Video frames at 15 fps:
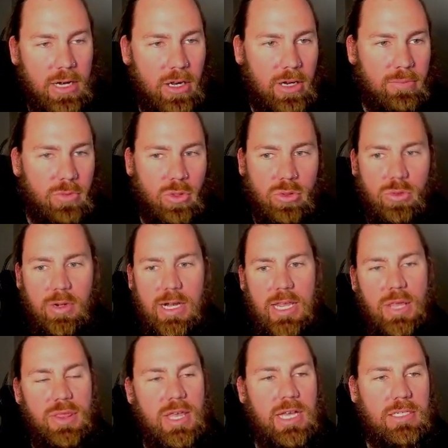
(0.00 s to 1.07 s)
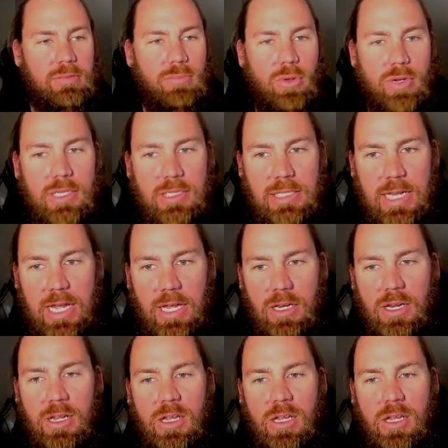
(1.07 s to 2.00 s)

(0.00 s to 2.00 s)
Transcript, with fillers: I'm already 1,000 points down.